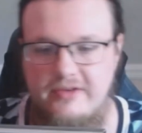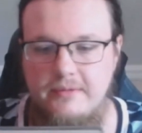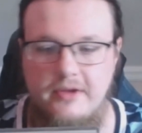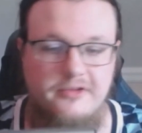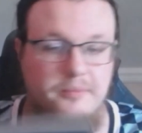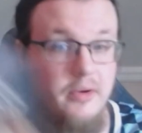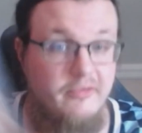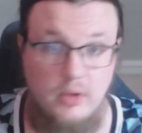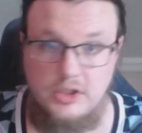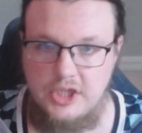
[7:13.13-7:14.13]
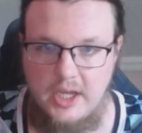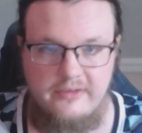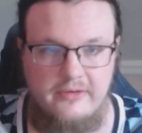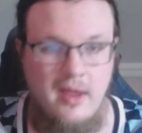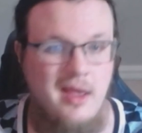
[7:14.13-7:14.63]
like it's a book of
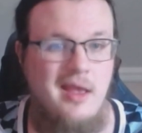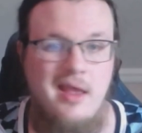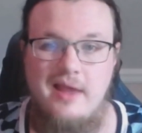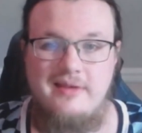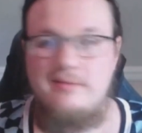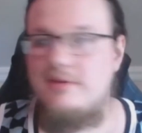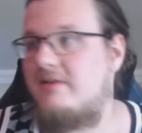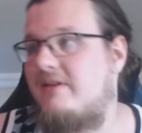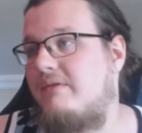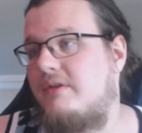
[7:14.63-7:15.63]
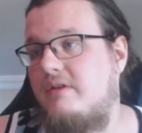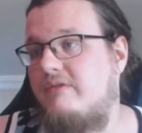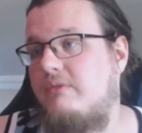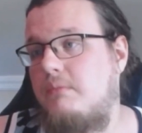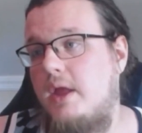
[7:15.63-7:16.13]
one-shots. It seems like it's everything
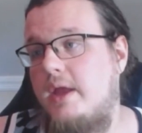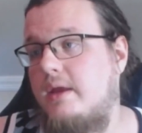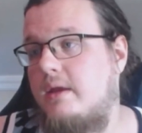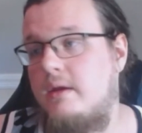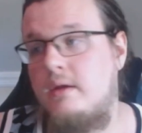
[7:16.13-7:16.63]
from, like,